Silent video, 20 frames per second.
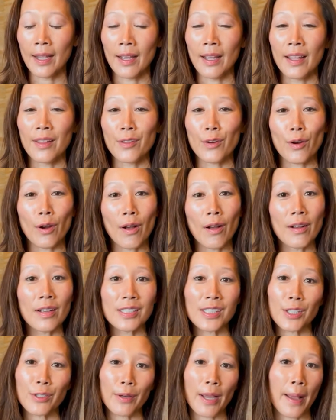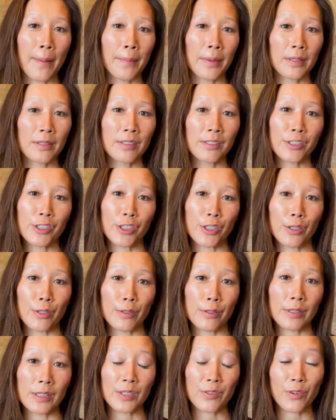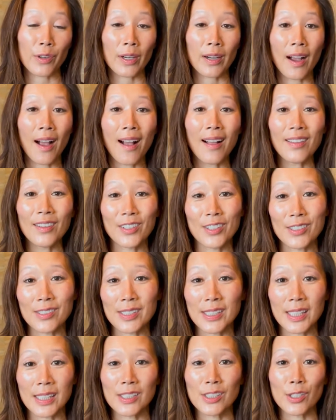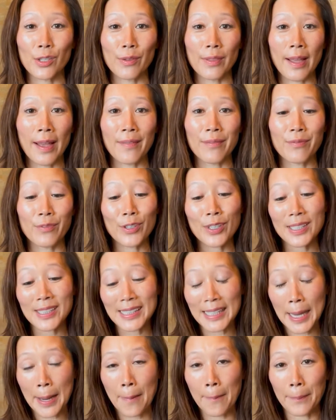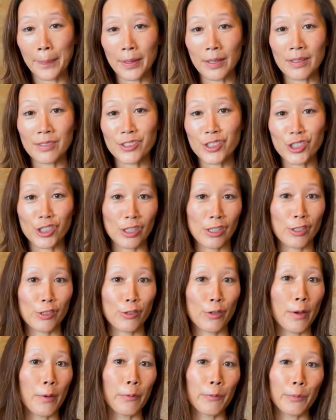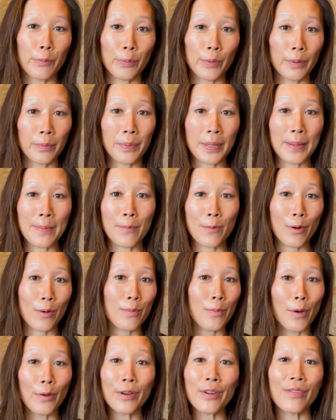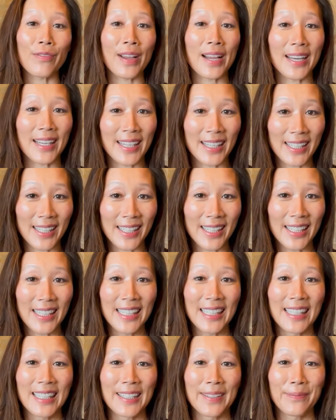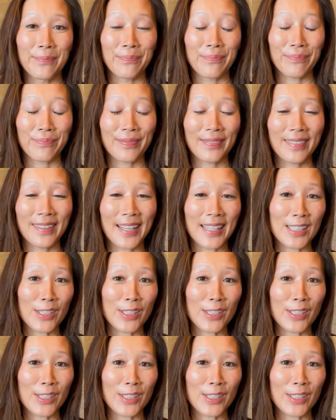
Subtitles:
There are also chemicals used for colors so that, for example, children will be more motivated, less